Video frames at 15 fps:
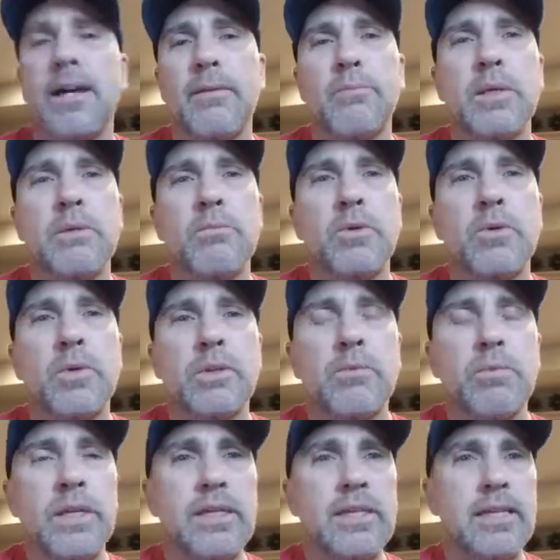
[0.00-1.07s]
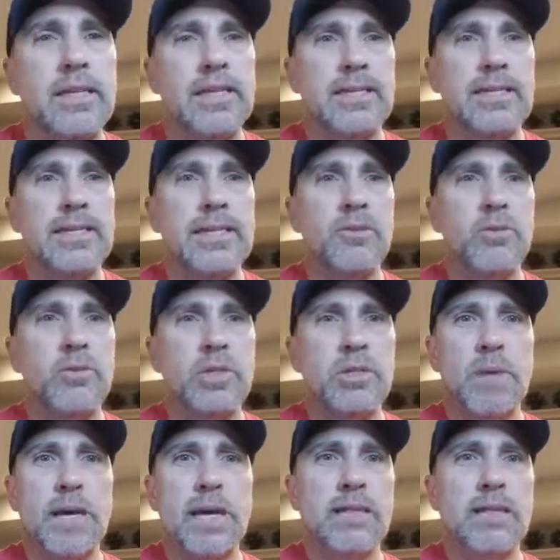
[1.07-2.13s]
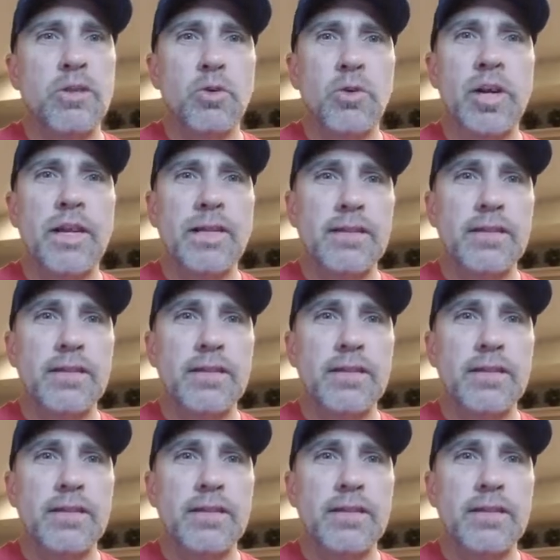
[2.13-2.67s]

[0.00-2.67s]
People with PTSD respond to crying